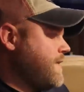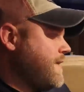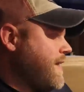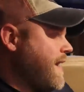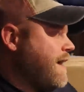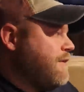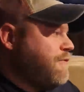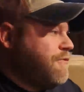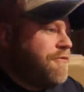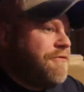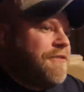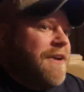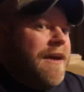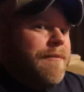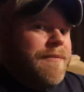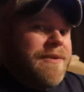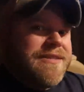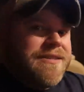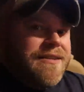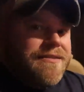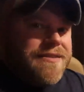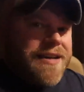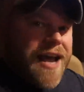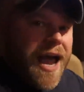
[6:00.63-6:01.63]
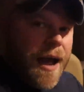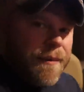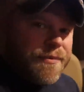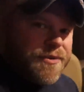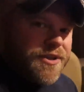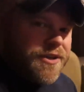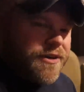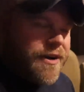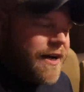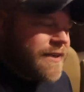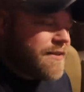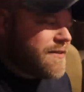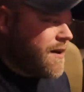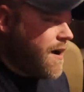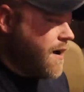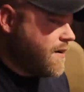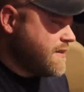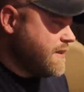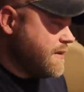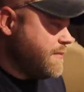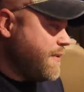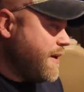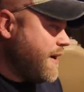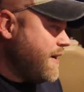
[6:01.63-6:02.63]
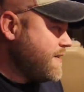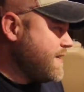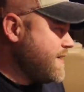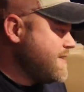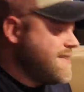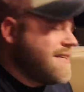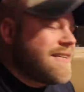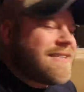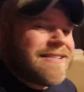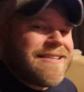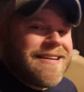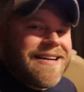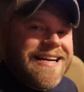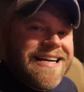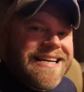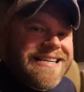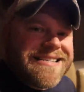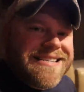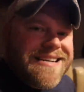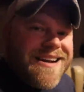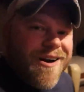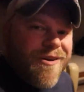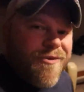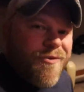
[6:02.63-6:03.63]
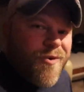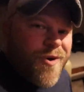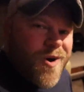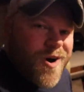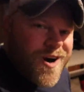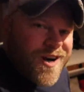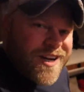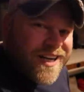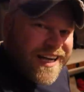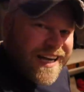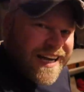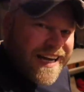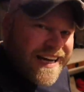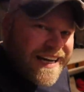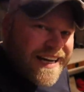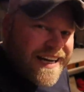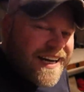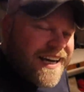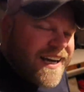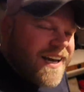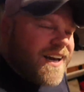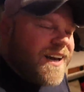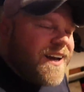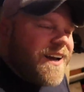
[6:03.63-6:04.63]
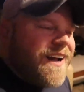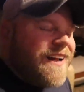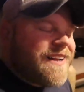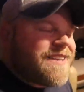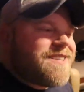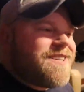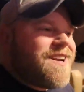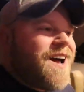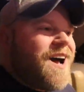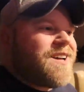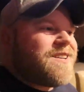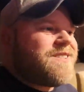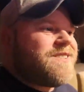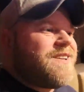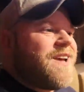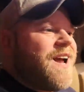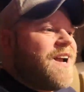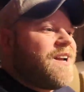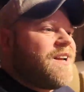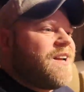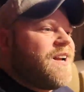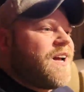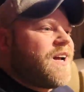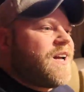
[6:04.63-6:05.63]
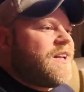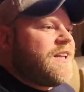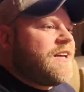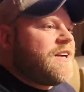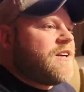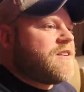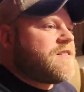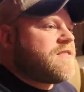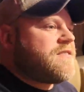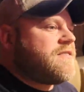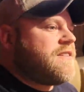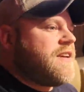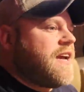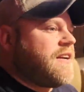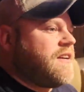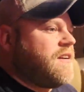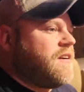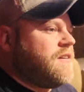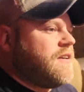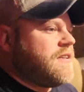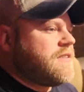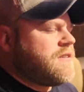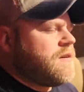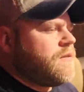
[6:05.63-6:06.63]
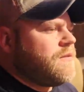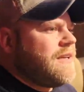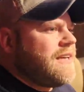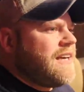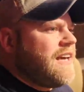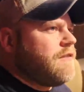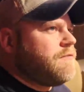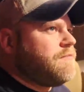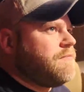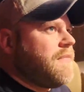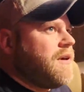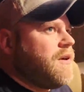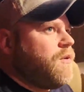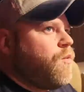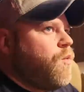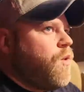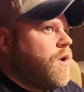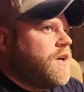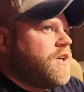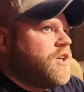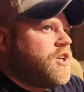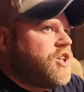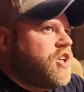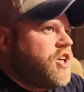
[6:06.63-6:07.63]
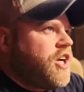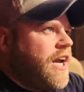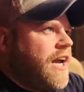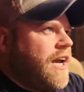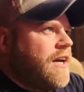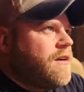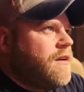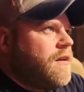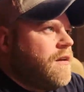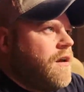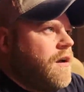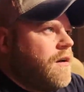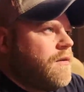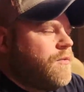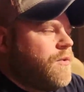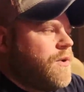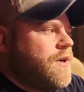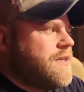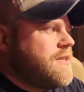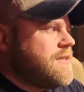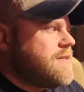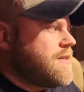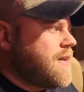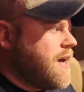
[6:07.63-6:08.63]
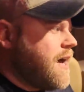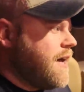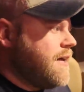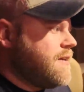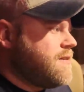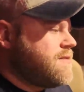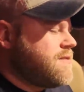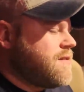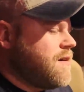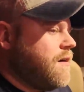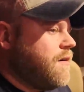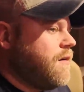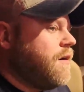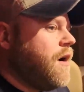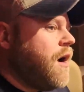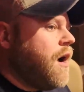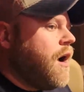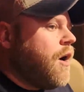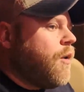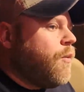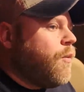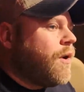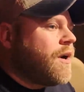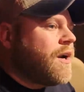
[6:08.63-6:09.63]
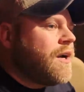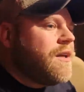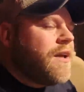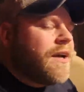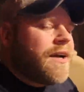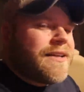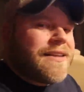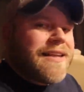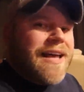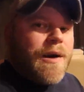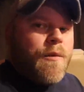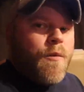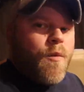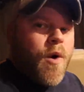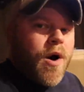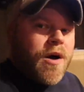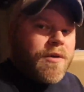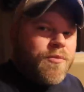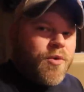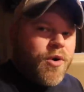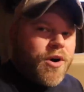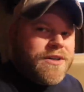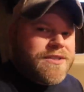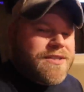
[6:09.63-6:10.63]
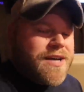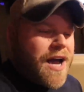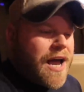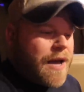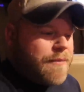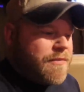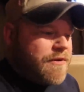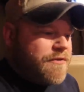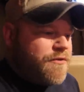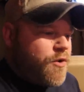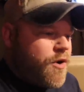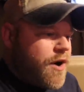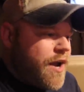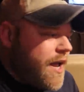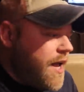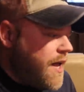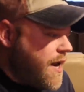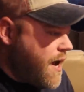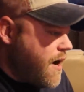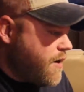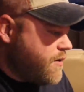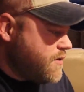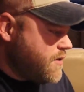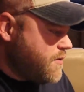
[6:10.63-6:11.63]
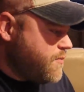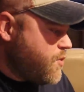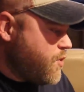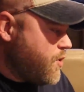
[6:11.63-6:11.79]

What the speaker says: at that famous adapter I talked about, because it's not working. It's not sending a clear signal. It's only giving me one channel on one side, so we're gonna look at that one more time before I head out in the